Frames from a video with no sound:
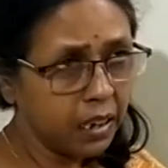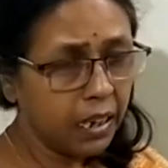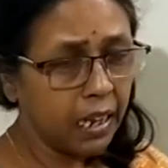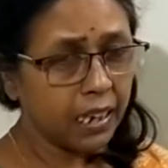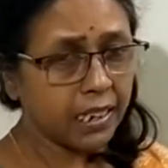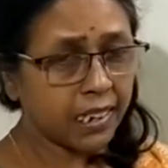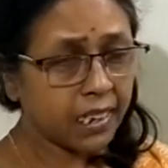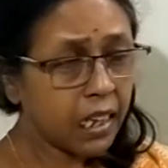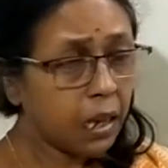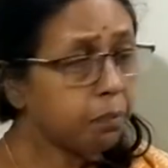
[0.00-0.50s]

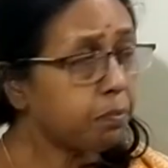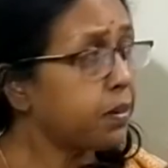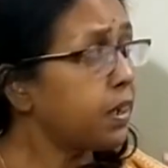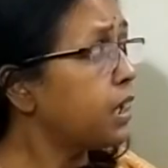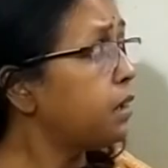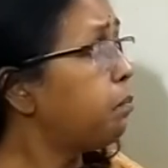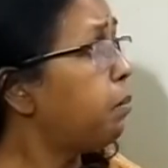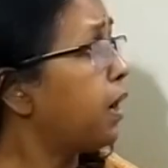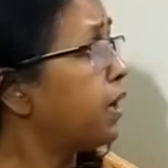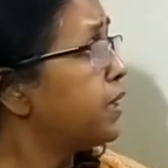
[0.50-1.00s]

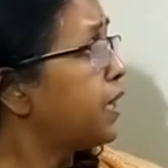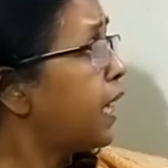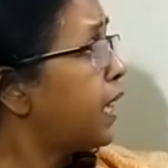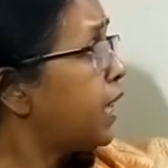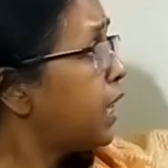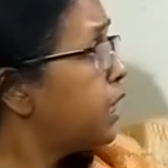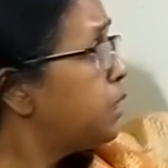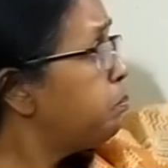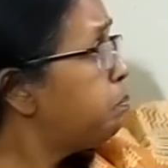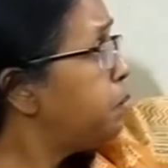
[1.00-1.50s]
accepted by the
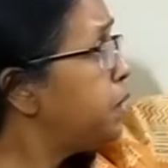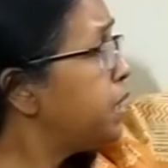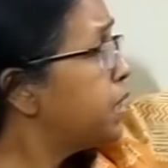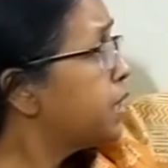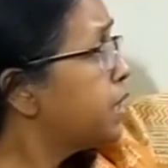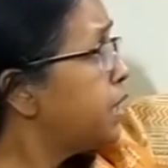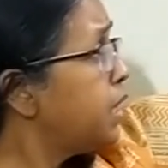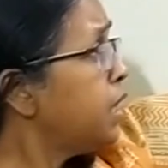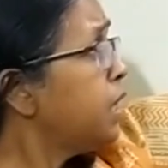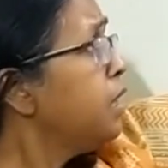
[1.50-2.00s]

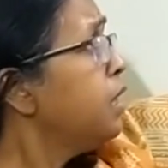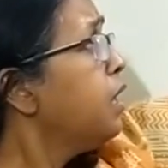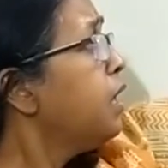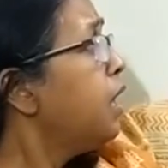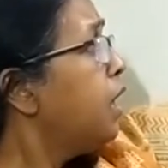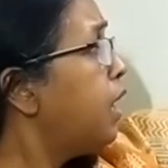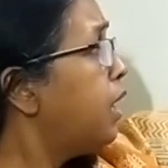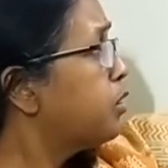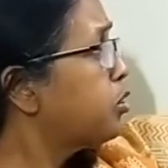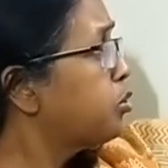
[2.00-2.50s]
NPC.
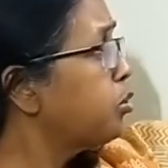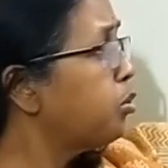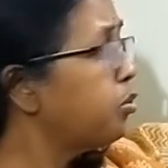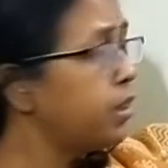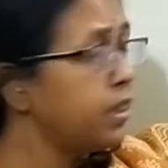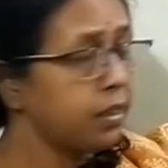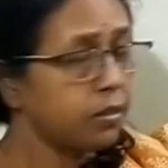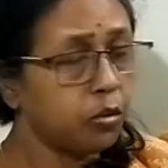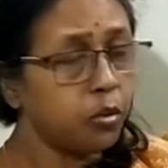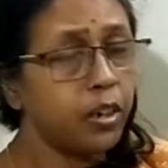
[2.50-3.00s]
So
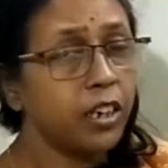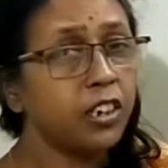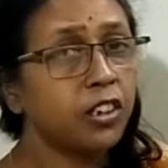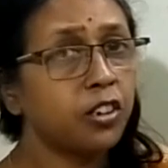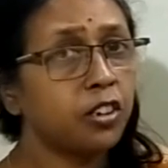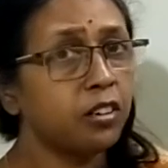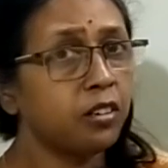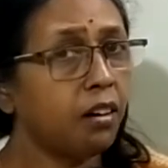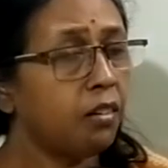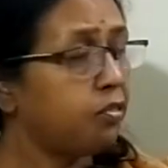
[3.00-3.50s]

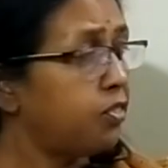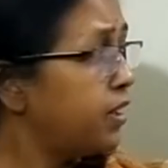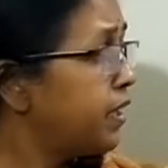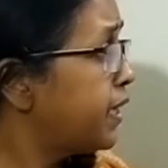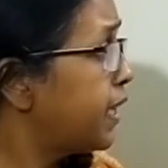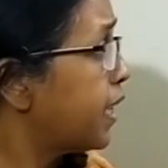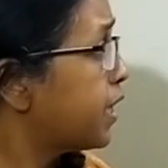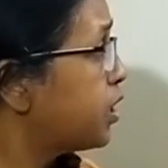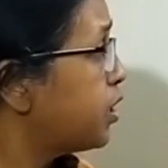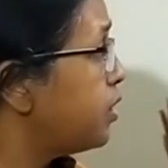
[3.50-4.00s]
question of
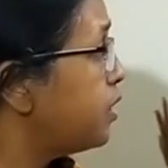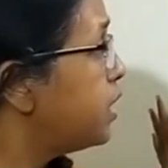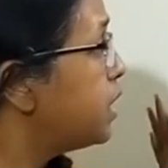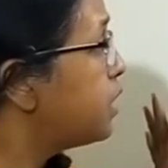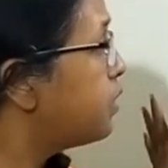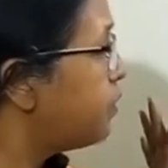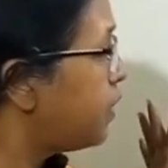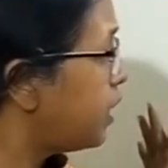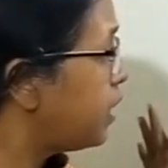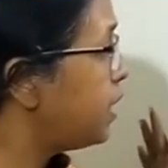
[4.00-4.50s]
rejection
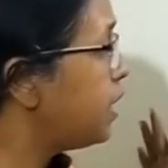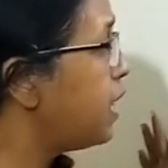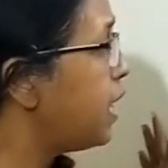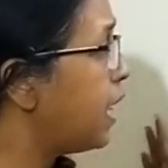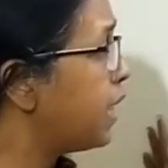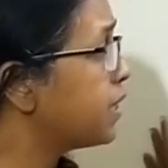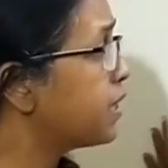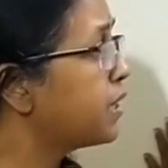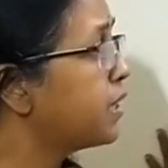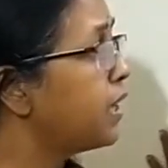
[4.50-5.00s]
is very
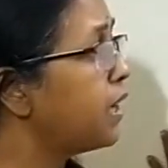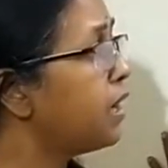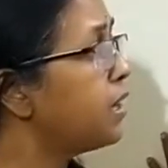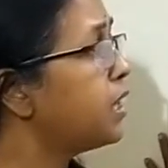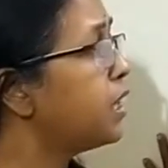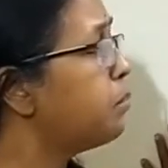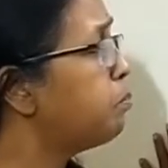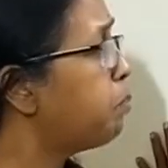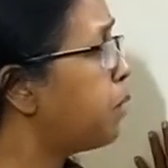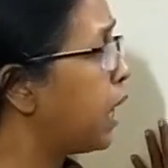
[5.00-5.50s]
less there.
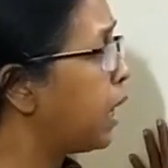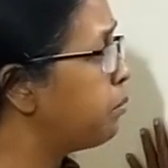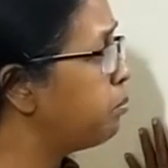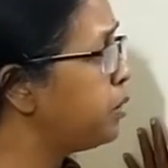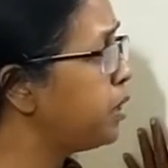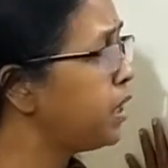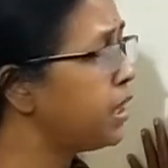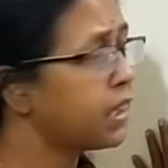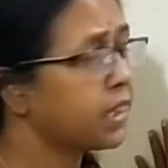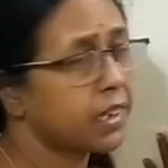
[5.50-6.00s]
And Prime
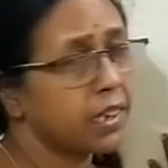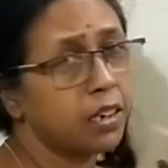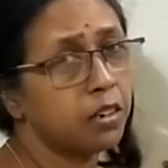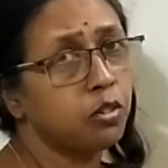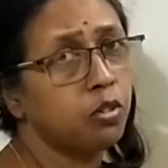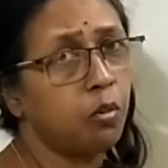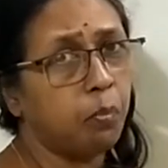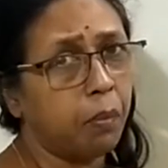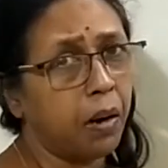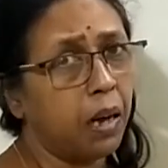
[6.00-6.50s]

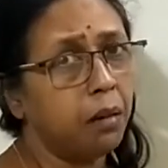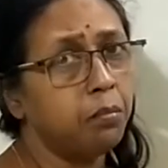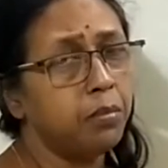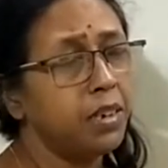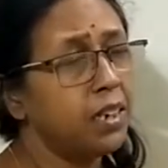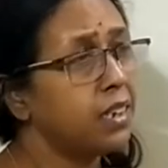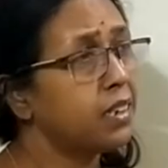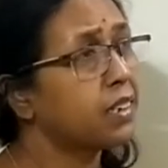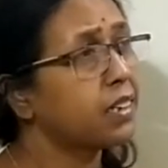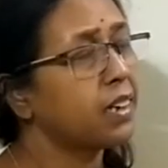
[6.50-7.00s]
Minister, though Prime
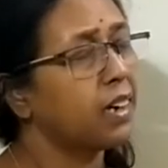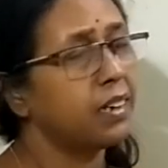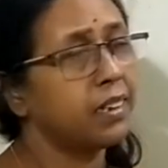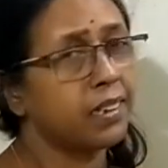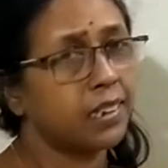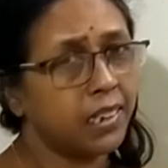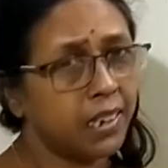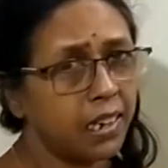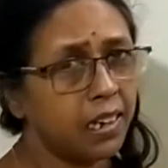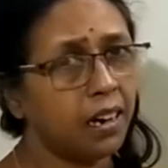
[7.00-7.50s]
Minister
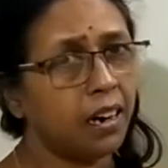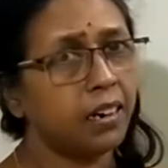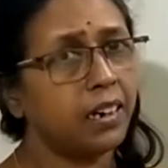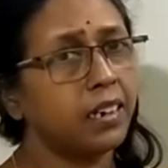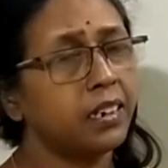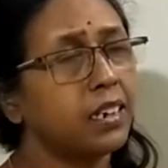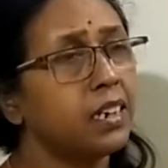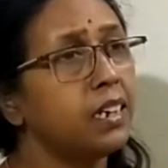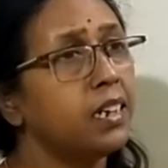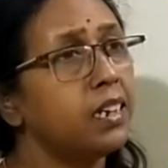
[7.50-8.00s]
is there
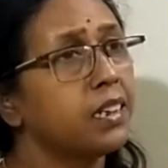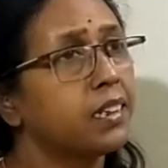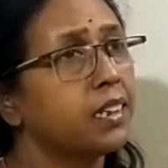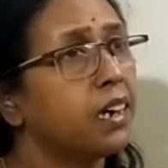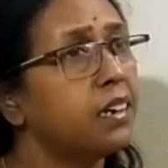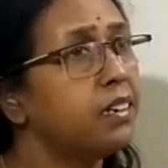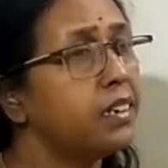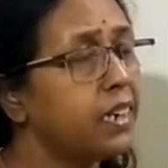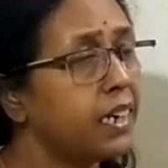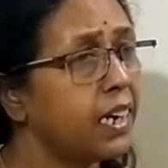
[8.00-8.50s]
and he is
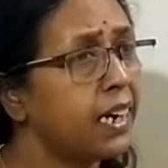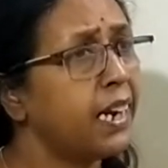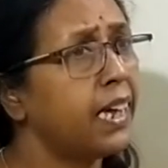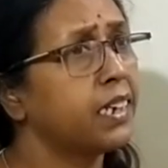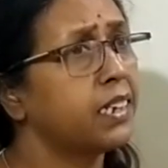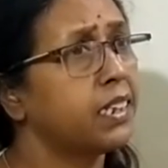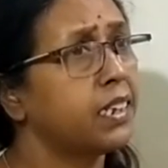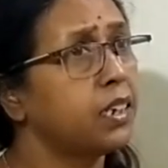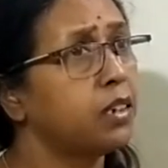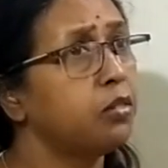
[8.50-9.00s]
the real
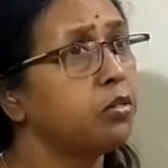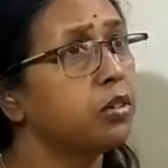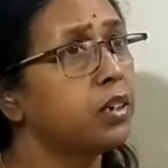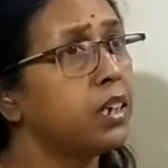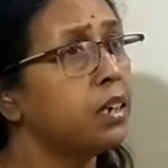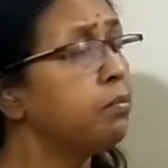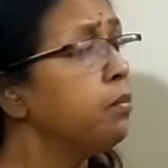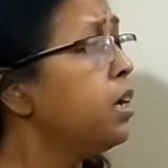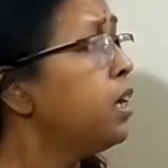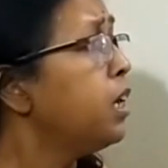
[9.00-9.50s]

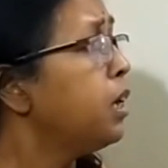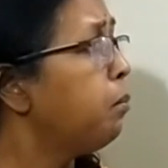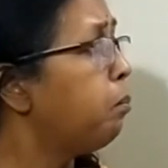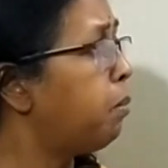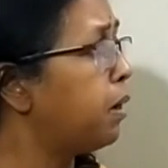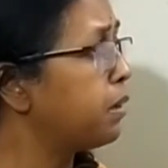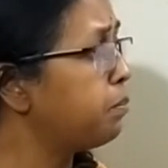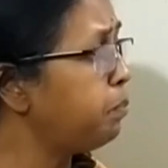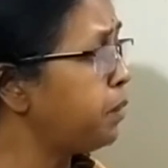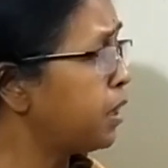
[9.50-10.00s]
executive,
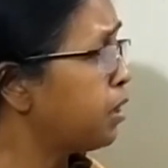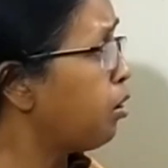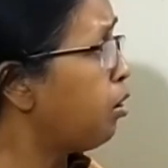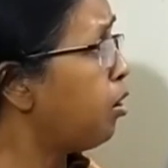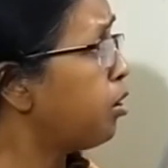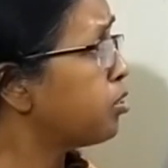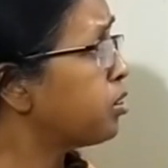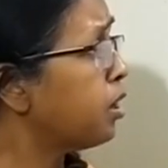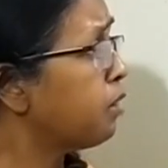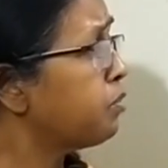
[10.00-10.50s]
but
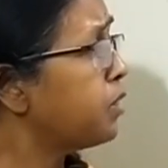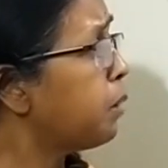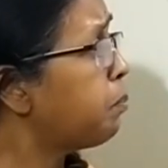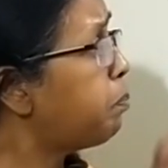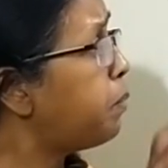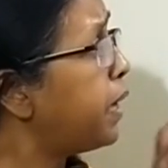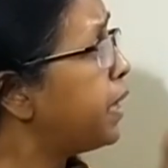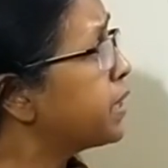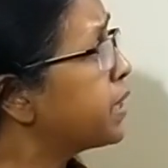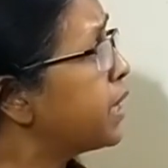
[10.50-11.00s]
because of the
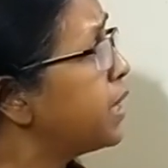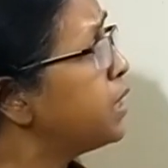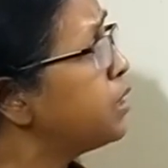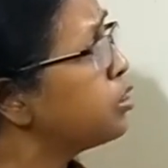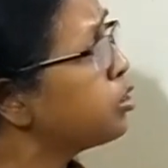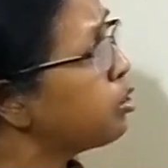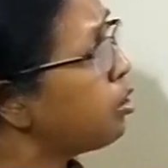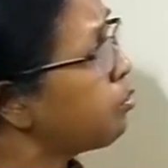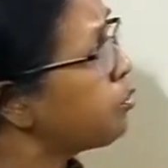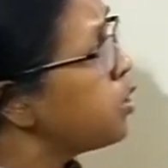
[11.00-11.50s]

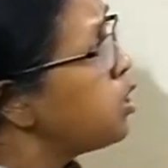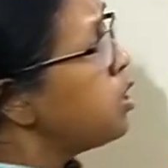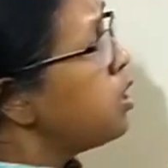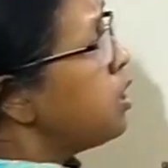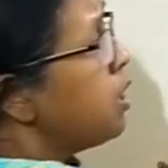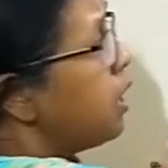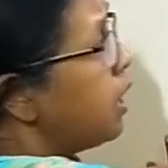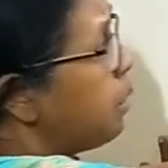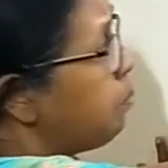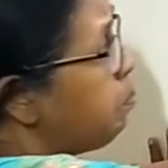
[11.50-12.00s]
presence of
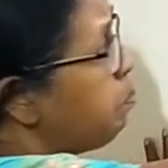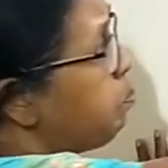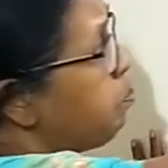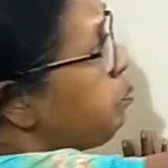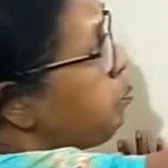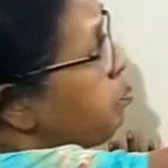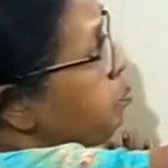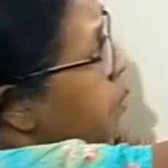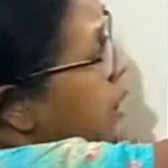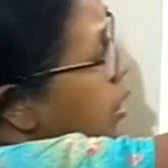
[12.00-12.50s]
a
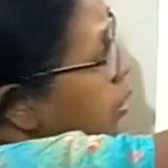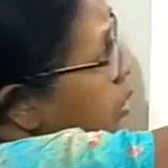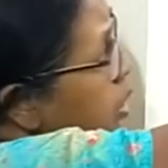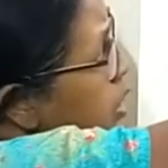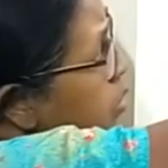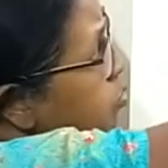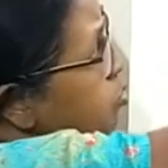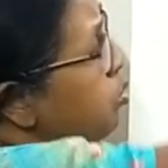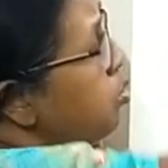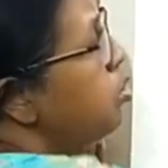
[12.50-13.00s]

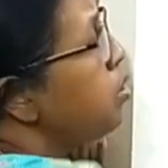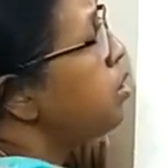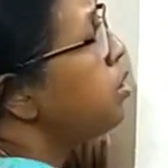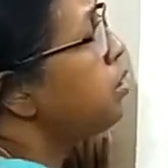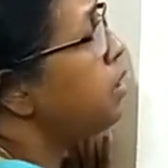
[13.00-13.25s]
powerful